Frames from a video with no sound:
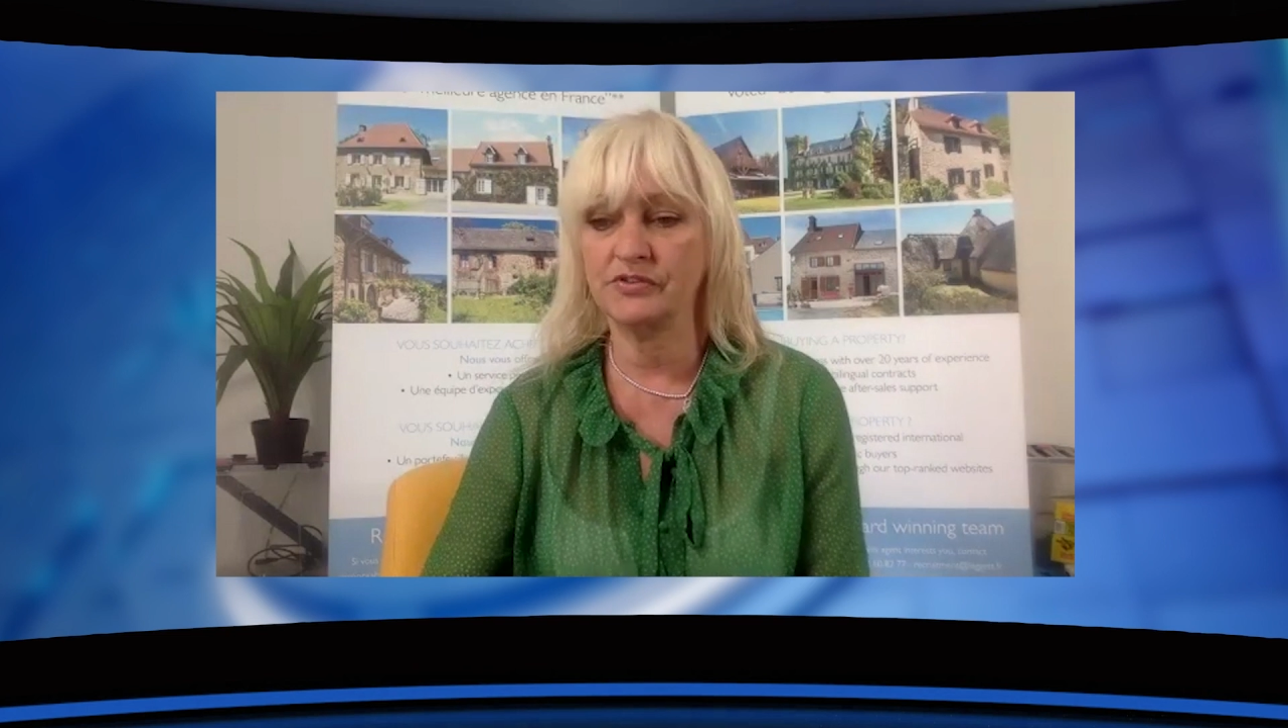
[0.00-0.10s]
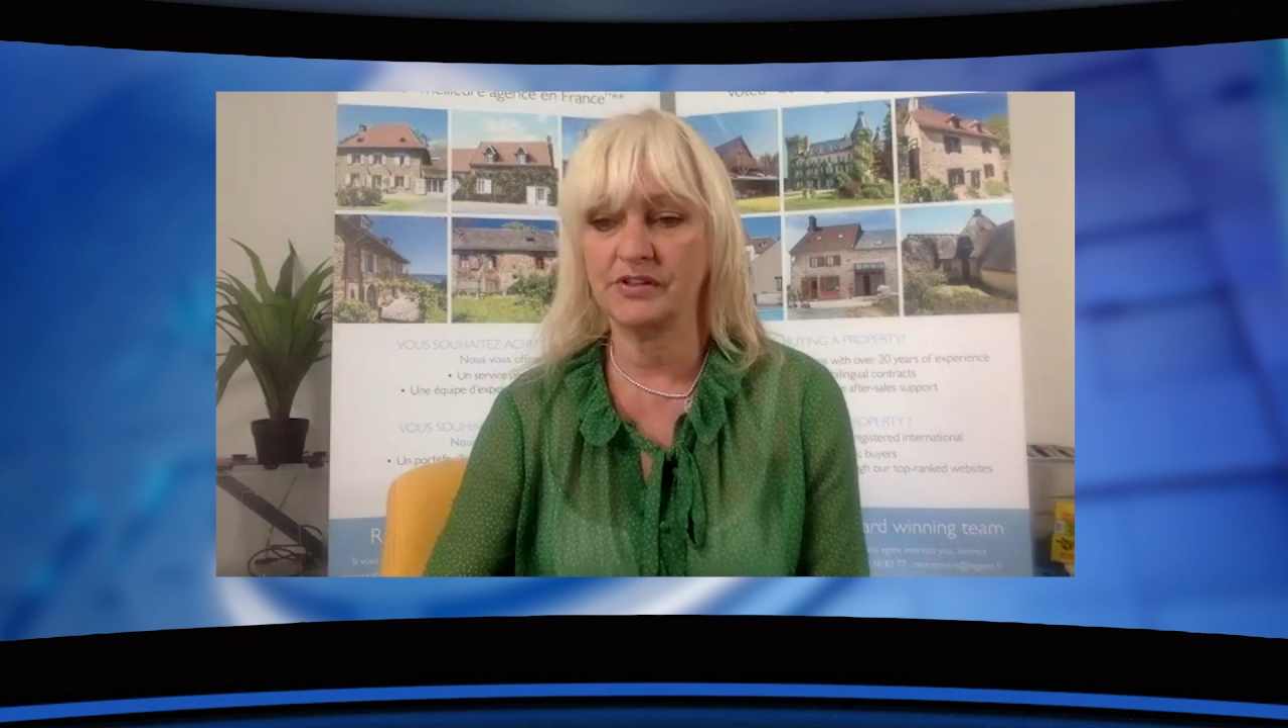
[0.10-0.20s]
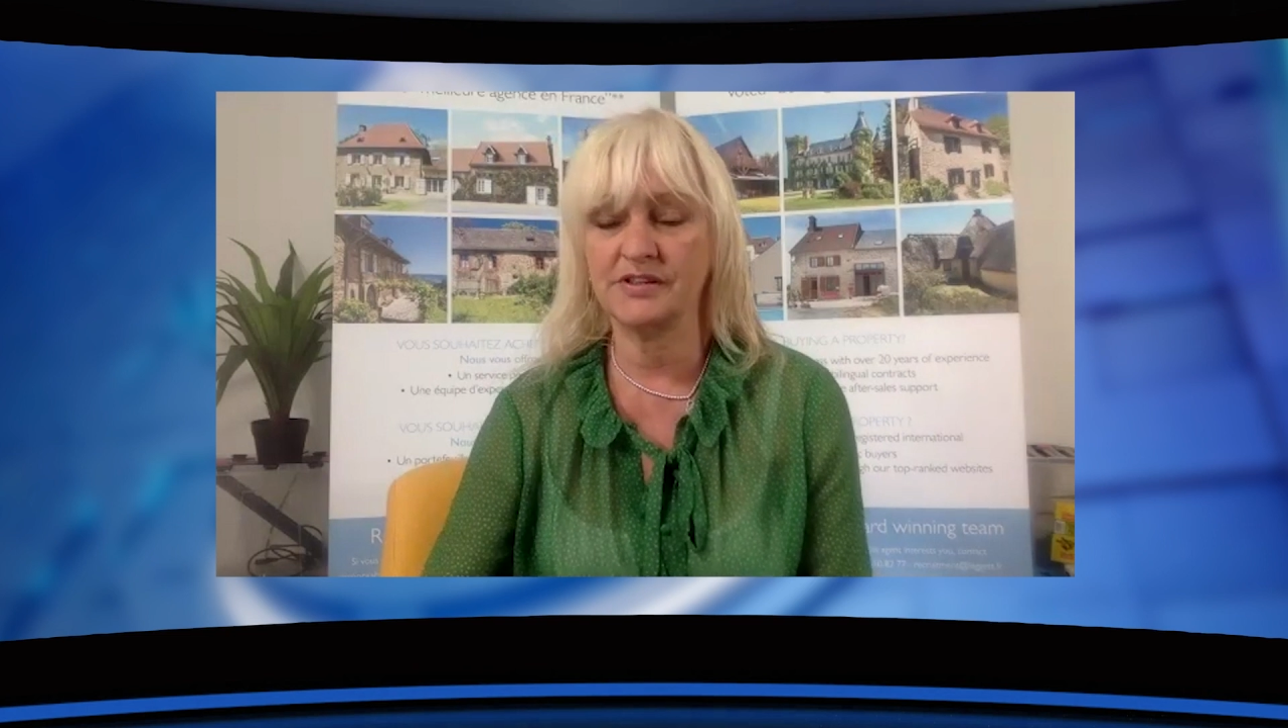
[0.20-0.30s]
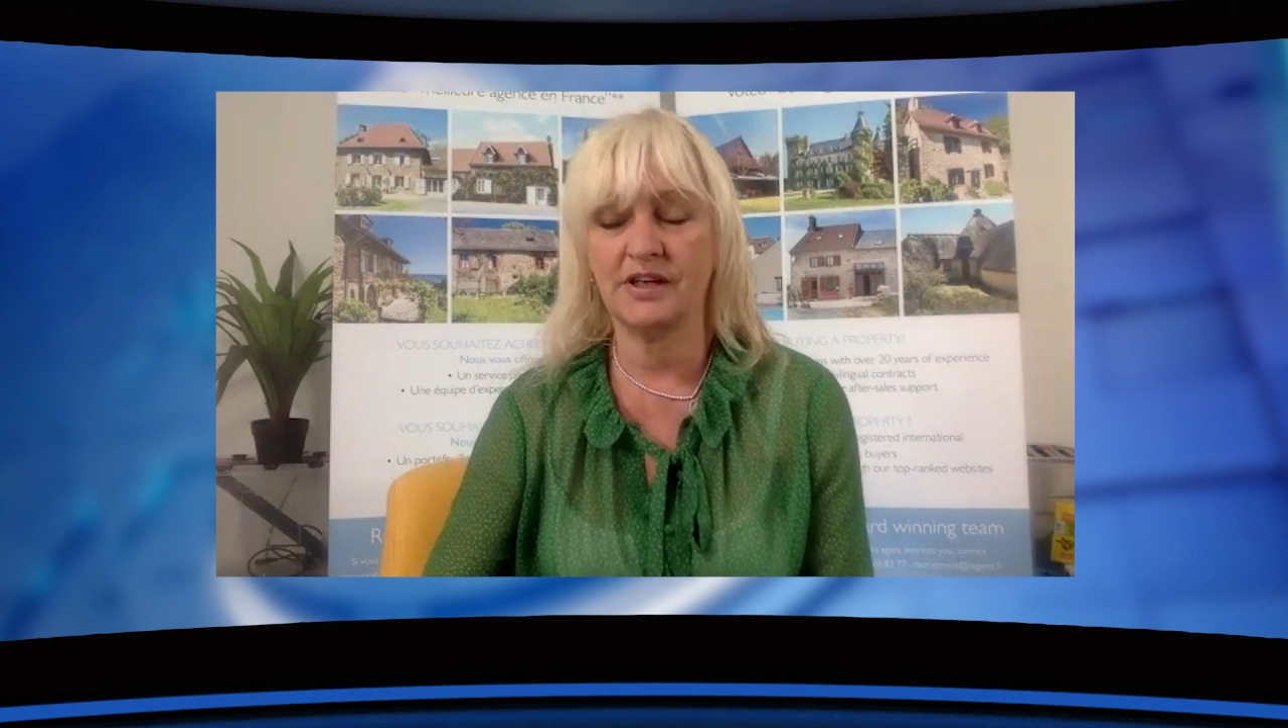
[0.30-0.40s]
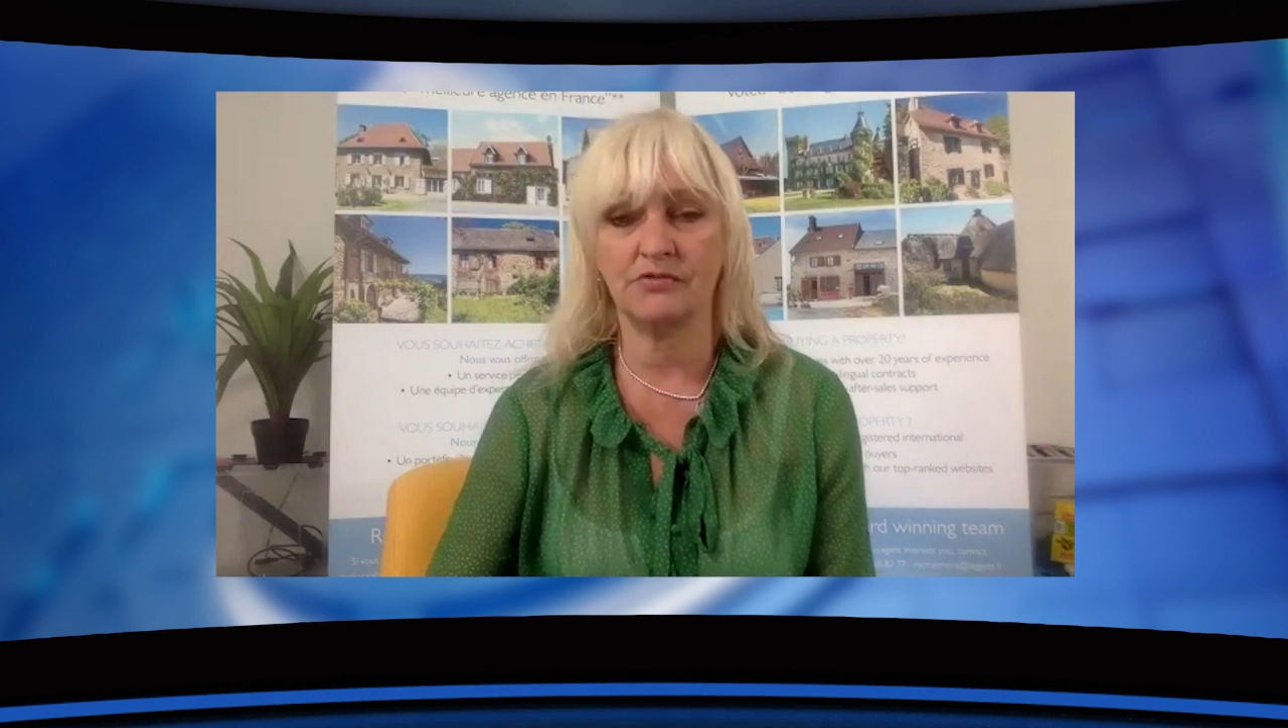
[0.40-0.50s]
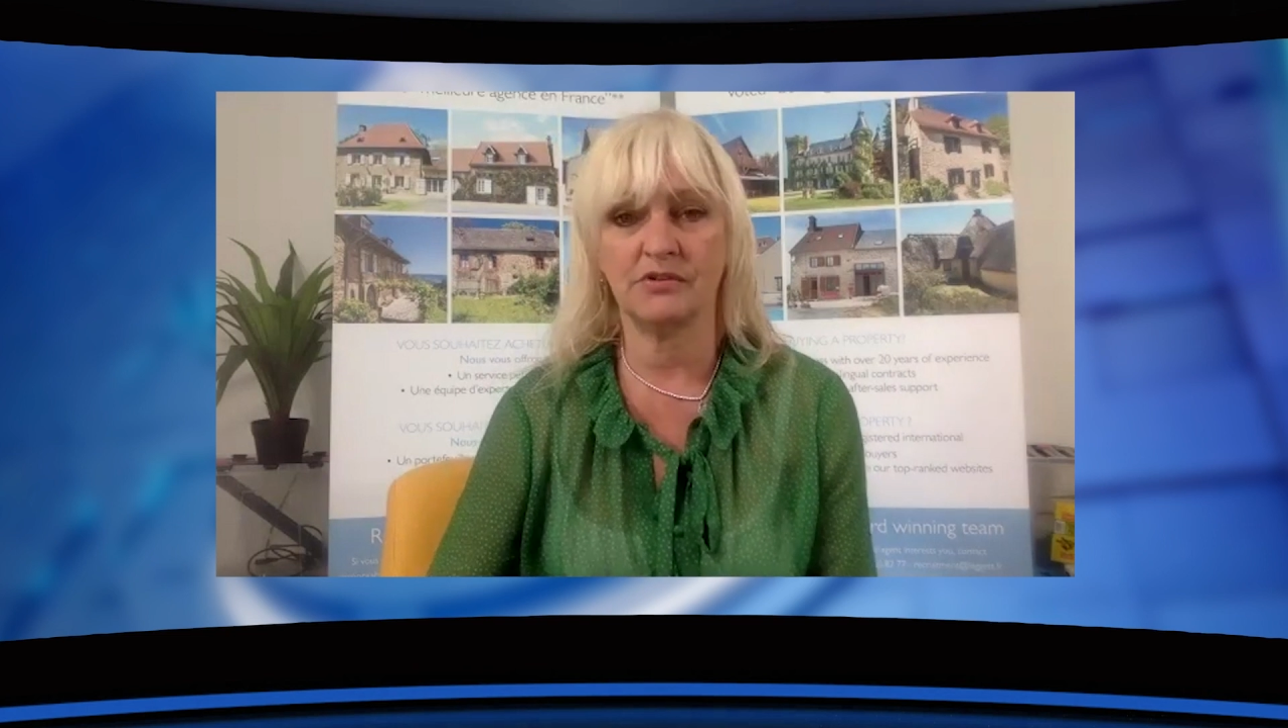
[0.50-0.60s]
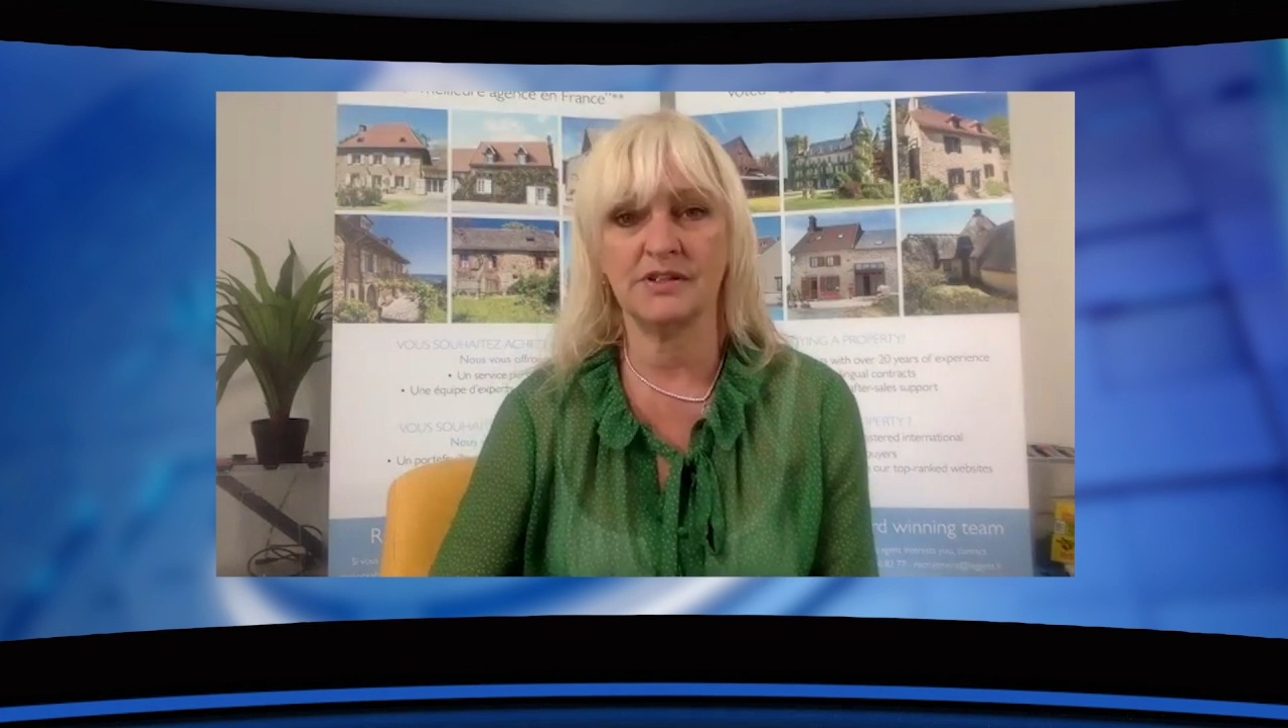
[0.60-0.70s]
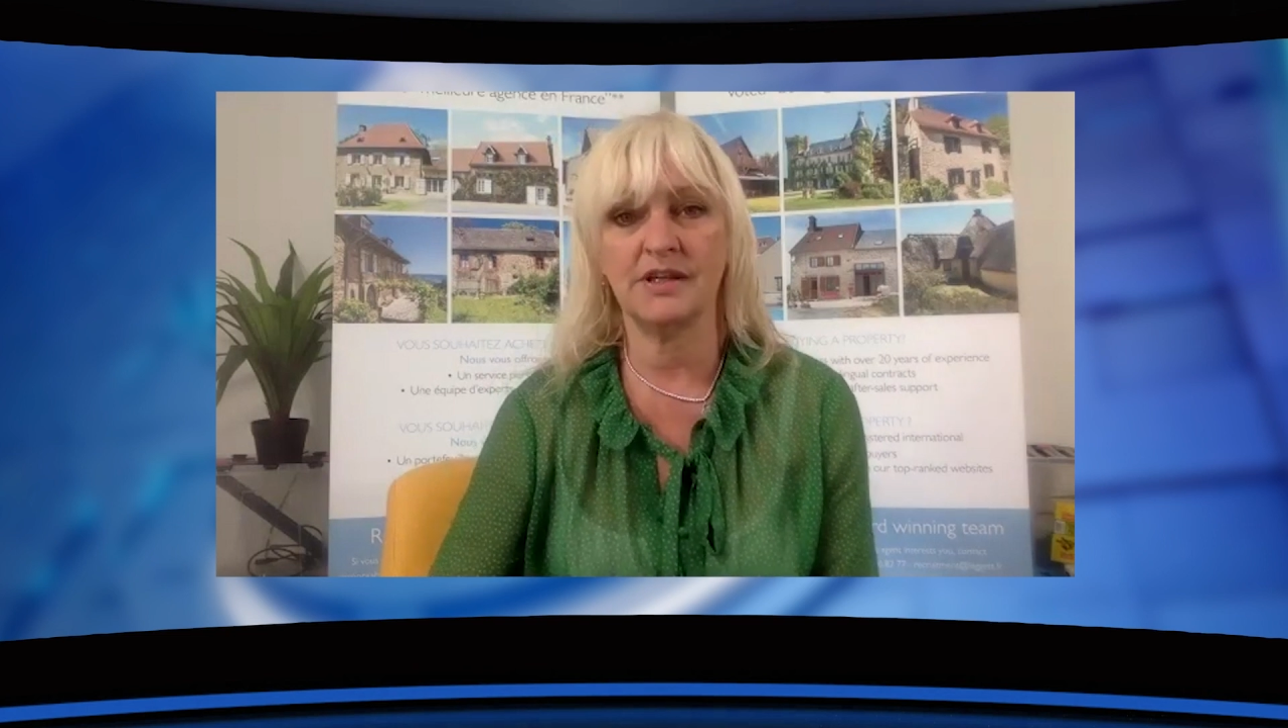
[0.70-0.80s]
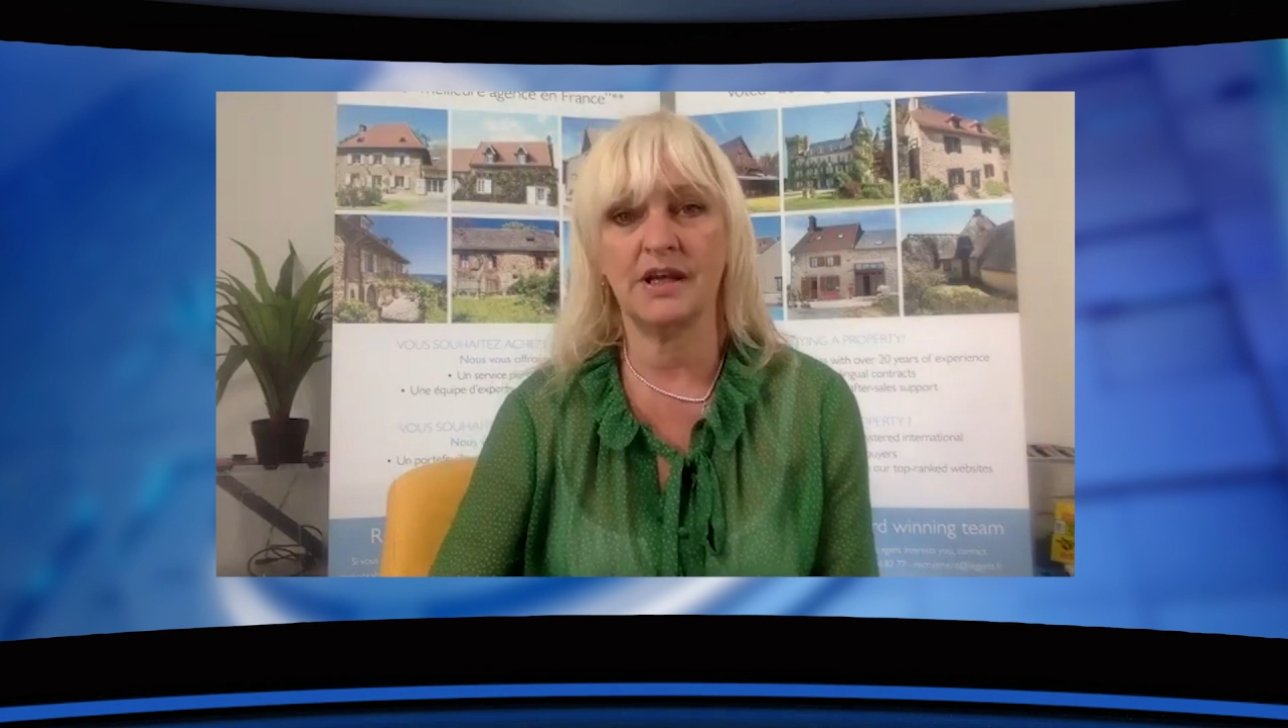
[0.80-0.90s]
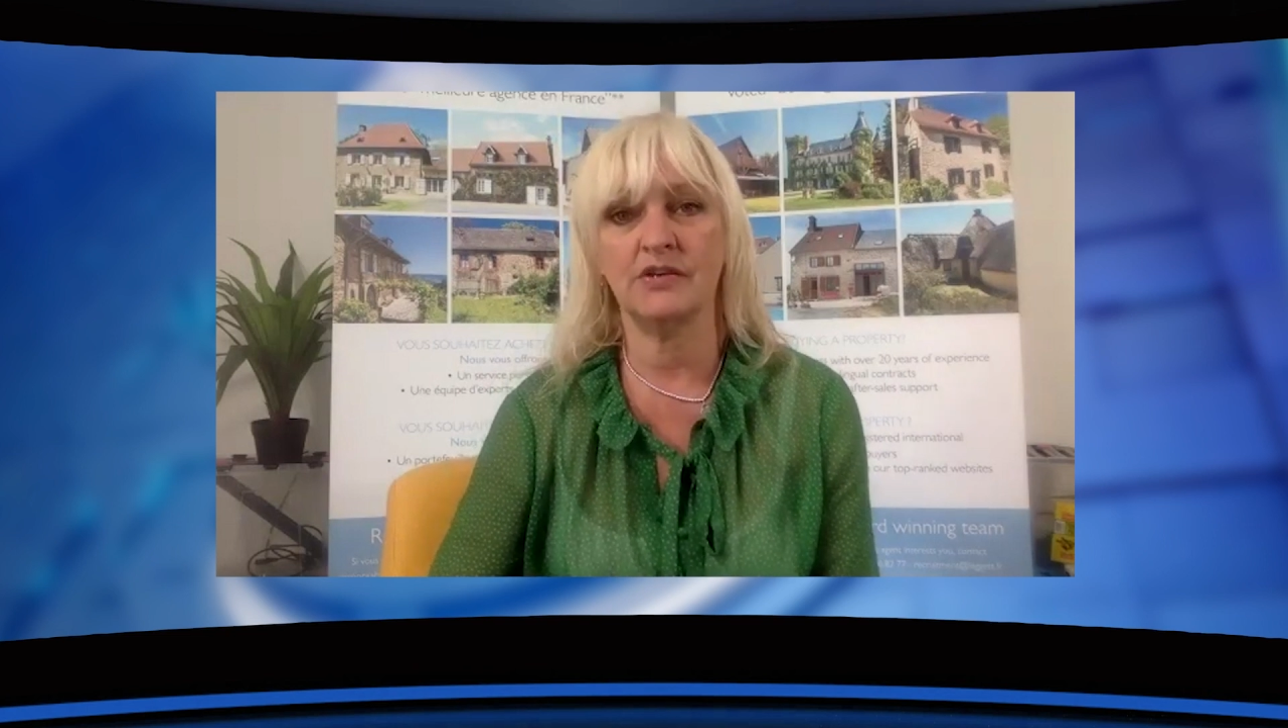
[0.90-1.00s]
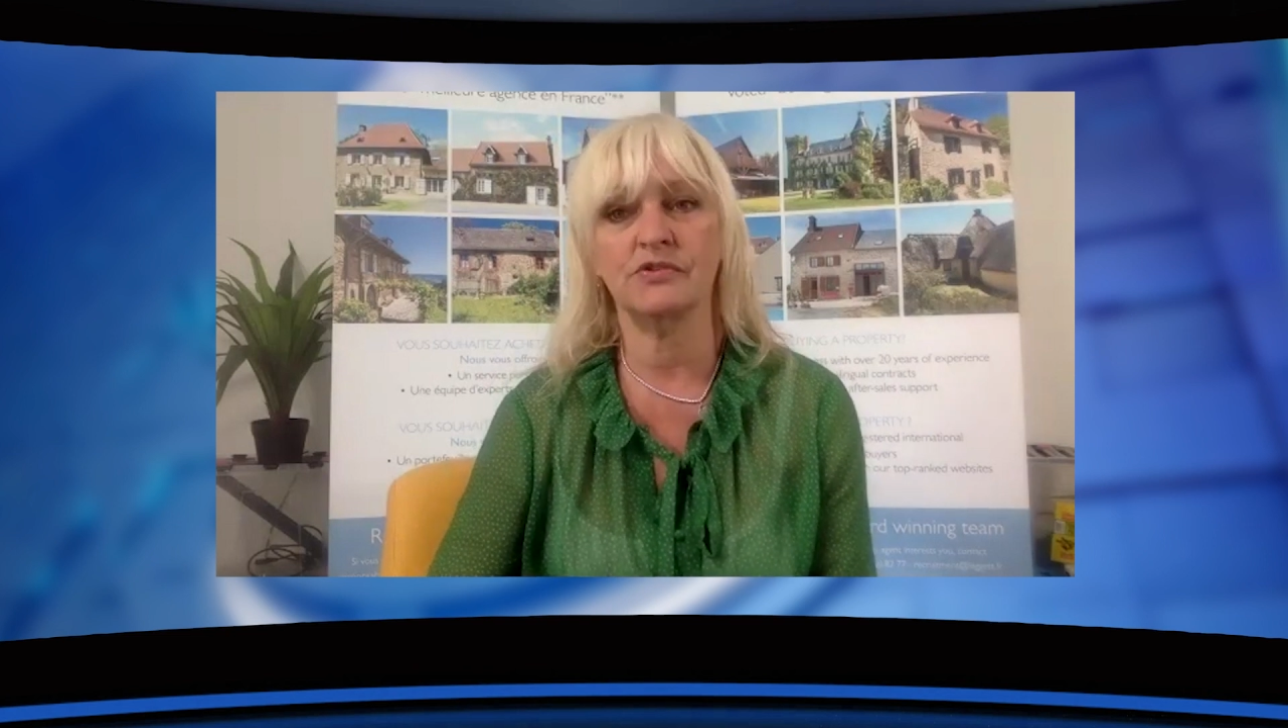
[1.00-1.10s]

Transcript: etc., etc.